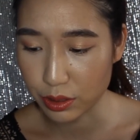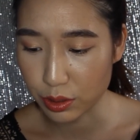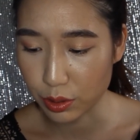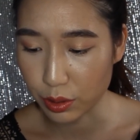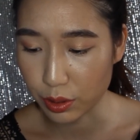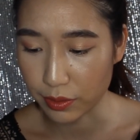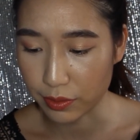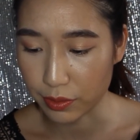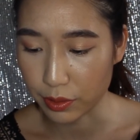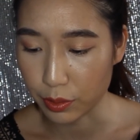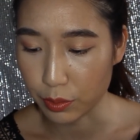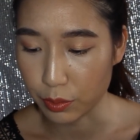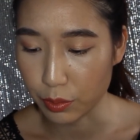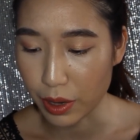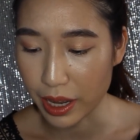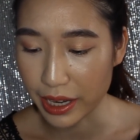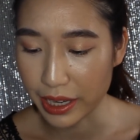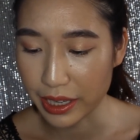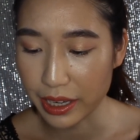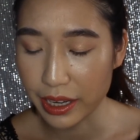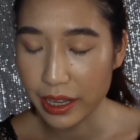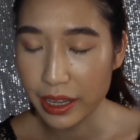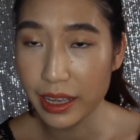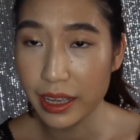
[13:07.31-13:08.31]
So if you
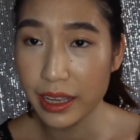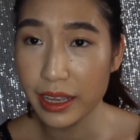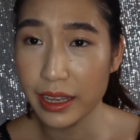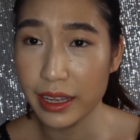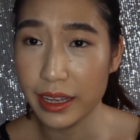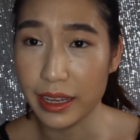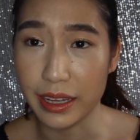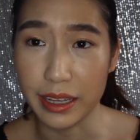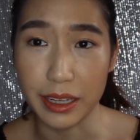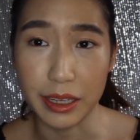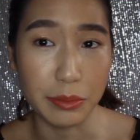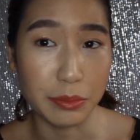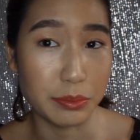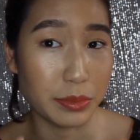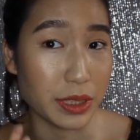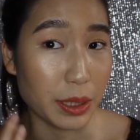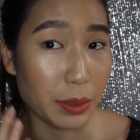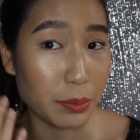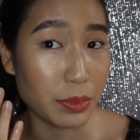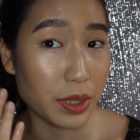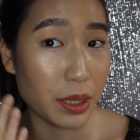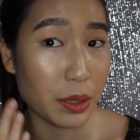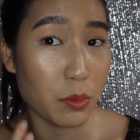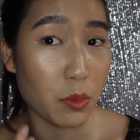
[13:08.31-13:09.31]
want
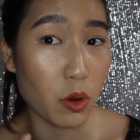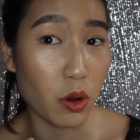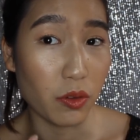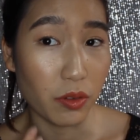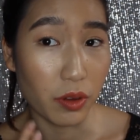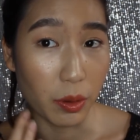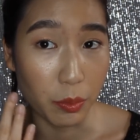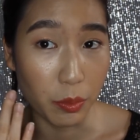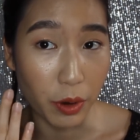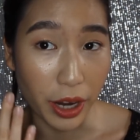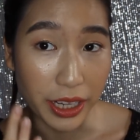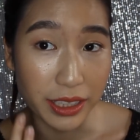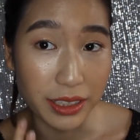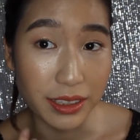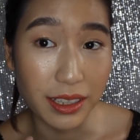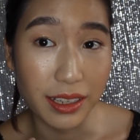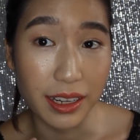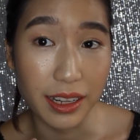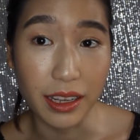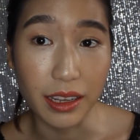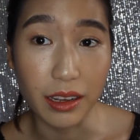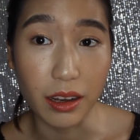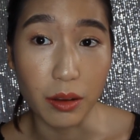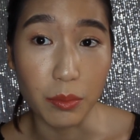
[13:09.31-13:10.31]
something more of a
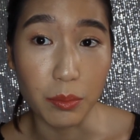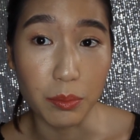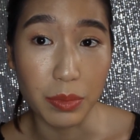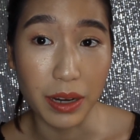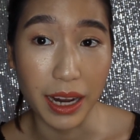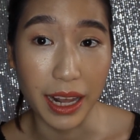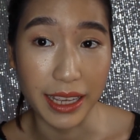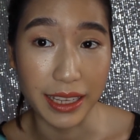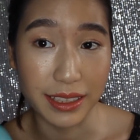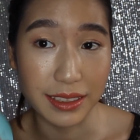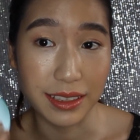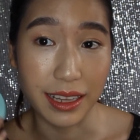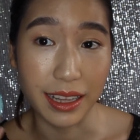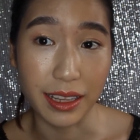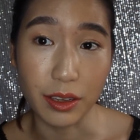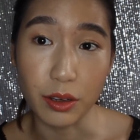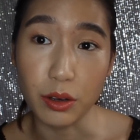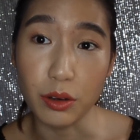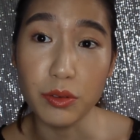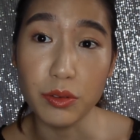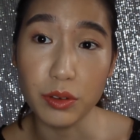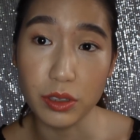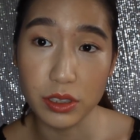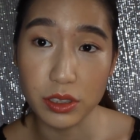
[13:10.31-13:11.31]
brightening complex, then
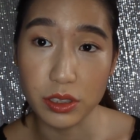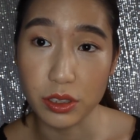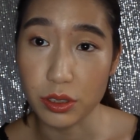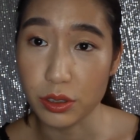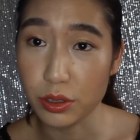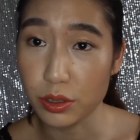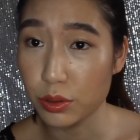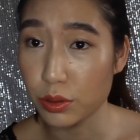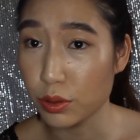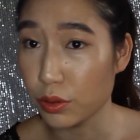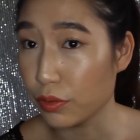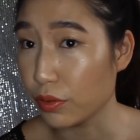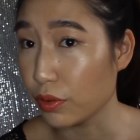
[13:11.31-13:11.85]
go for 02.